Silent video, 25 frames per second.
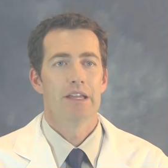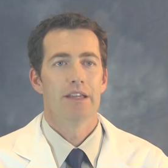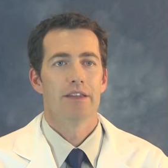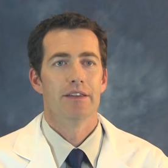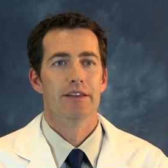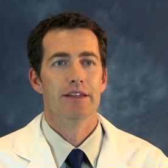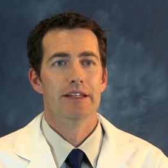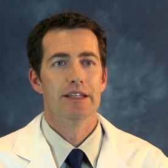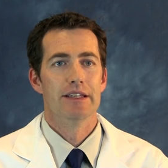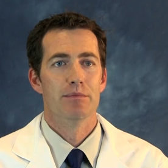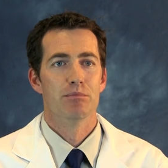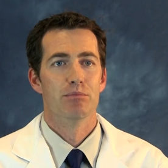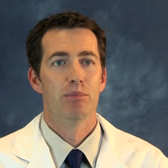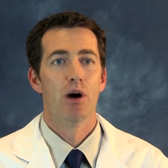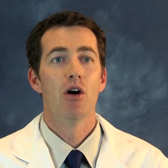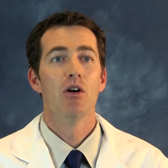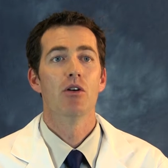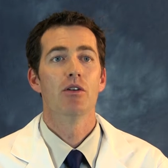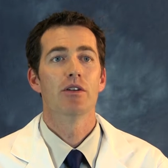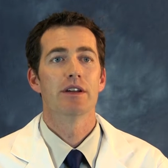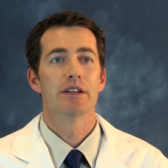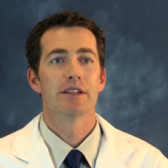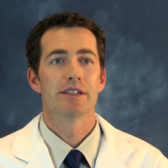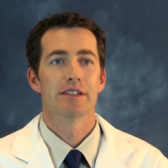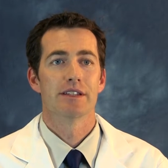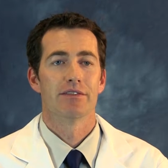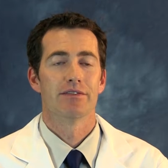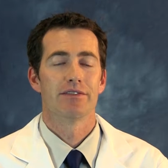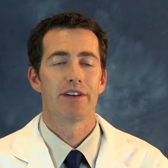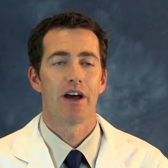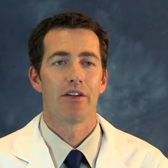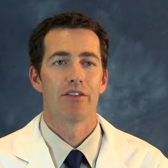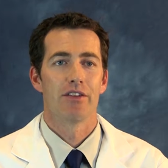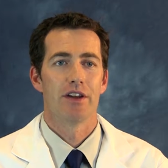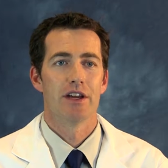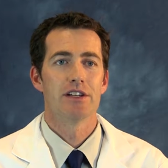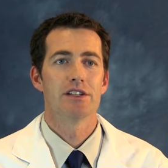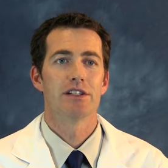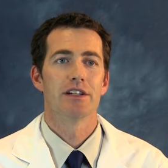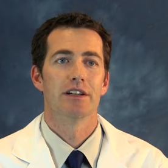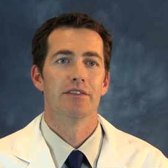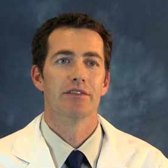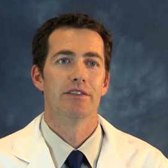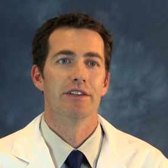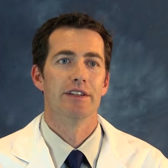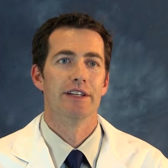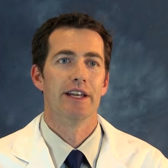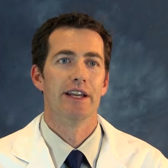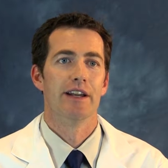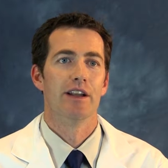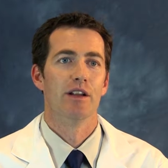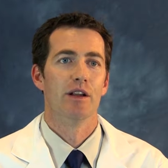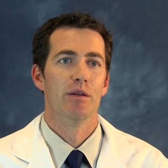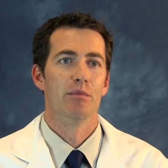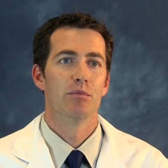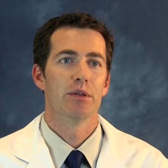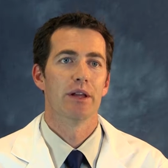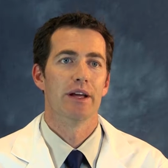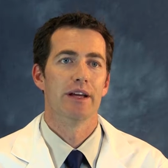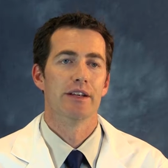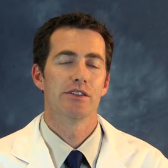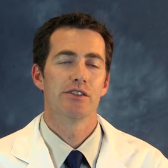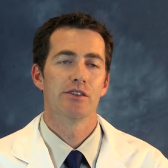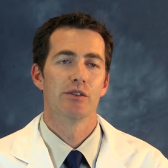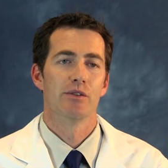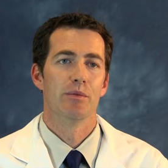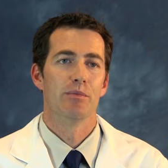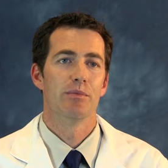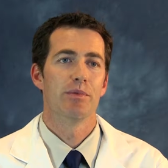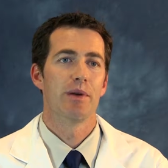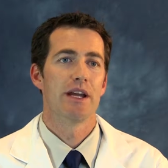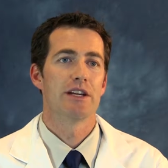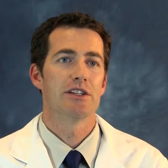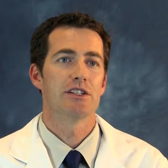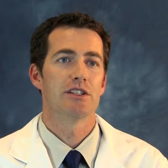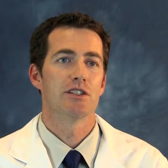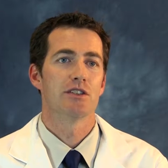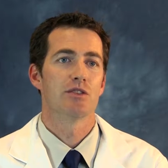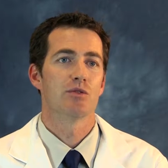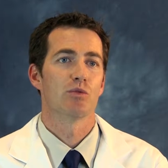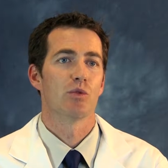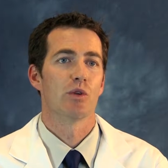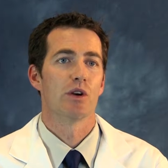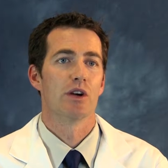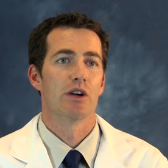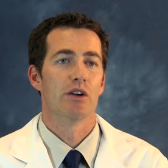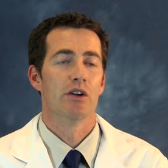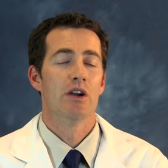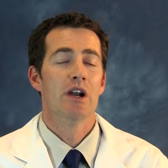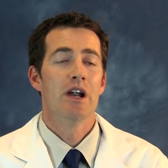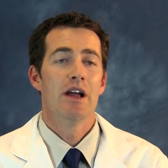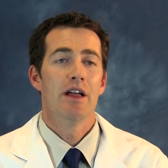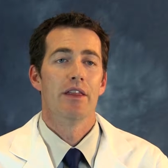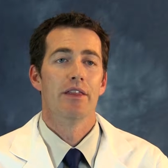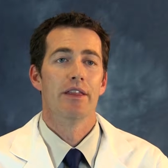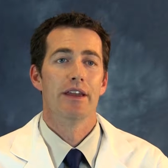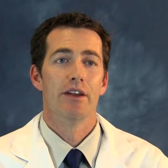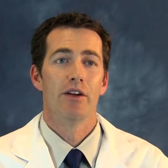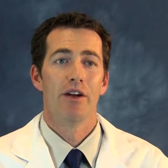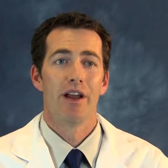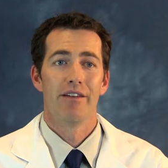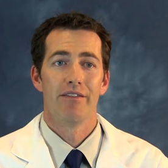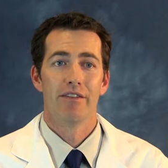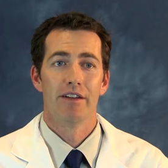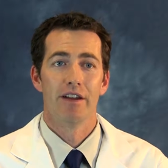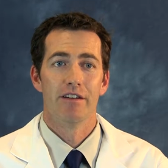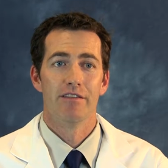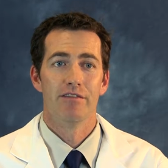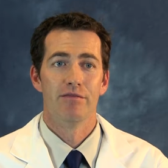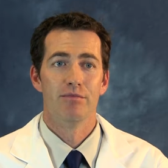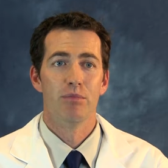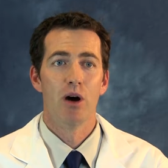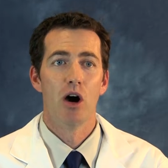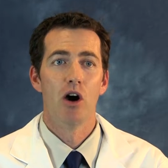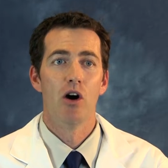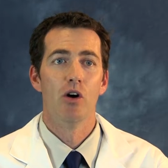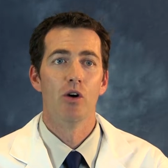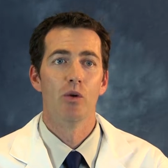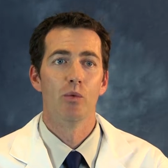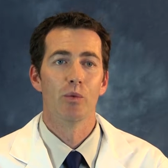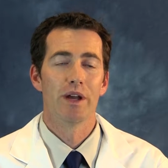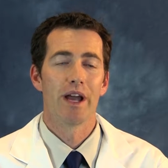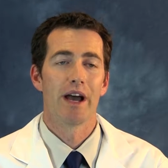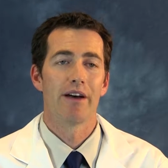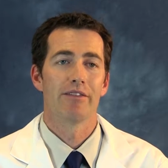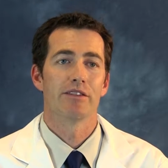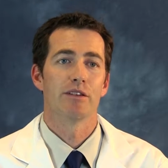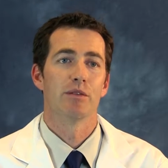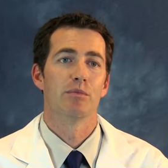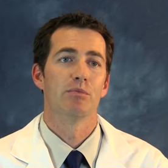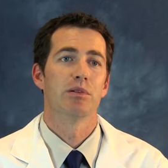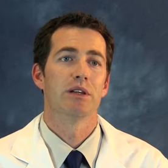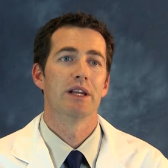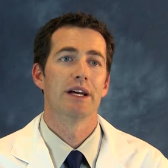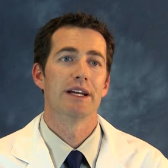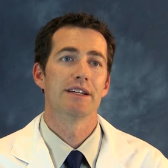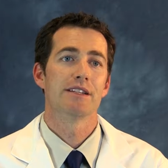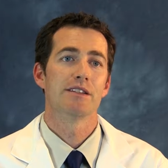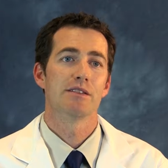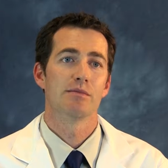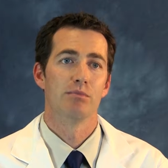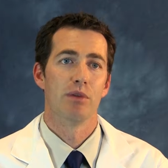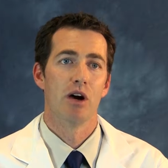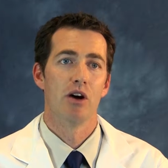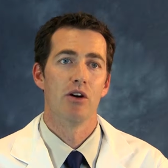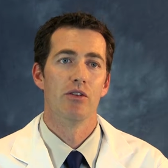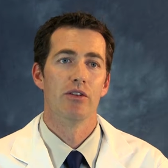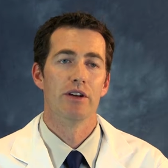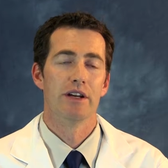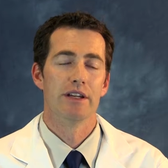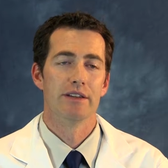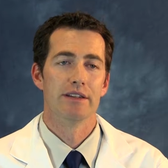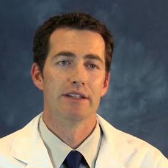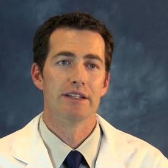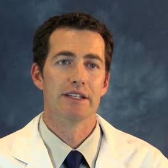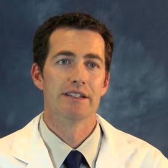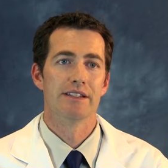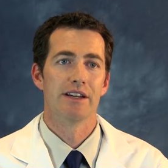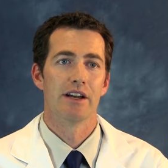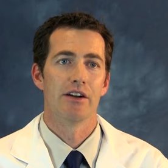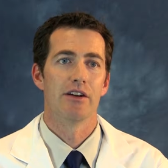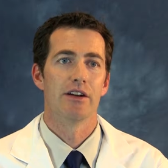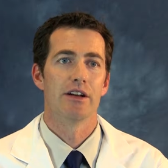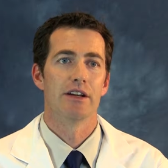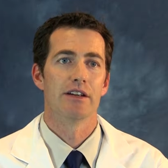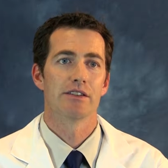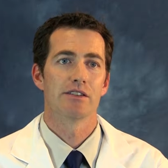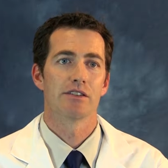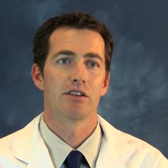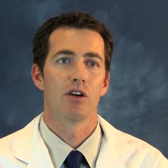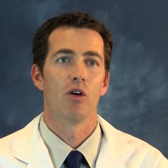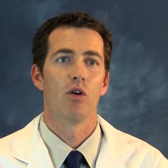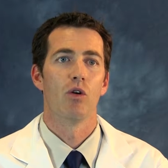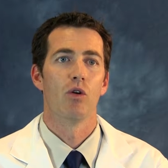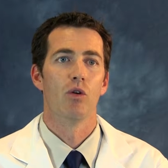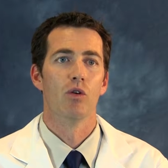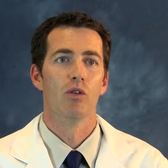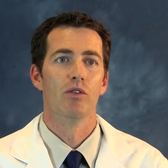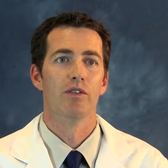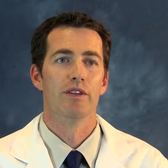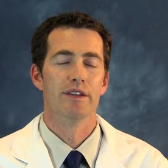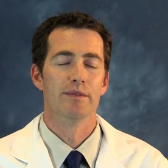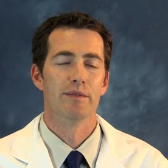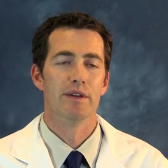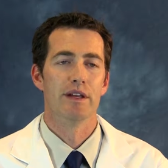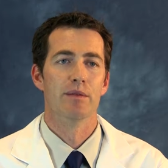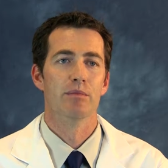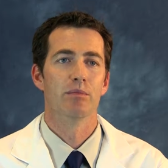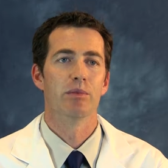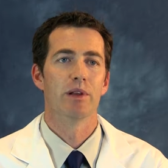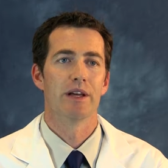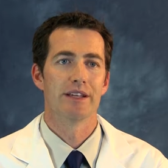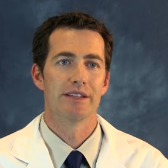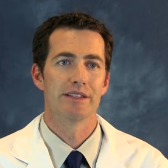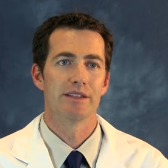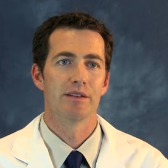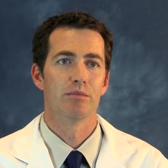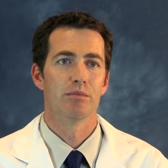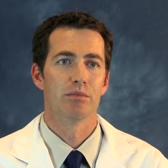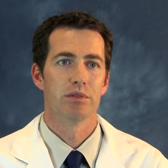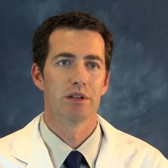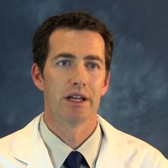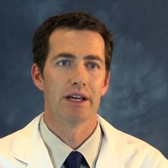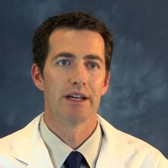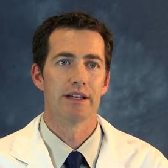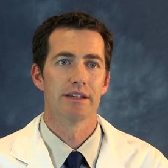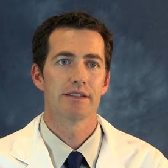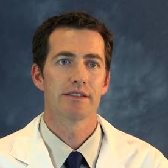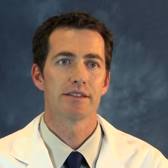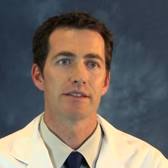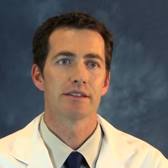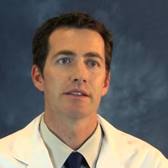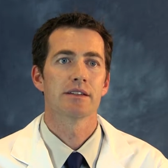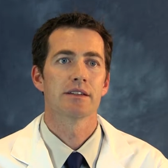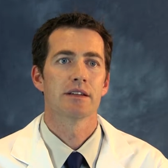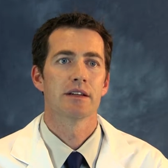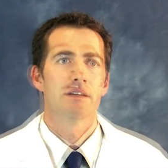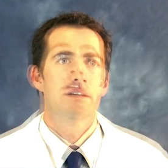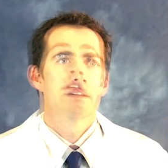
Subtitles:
The bone is the foundation of the dental implant. So in patients where they don't have enough bone, we have to place bone in these areas to hold the implants in place.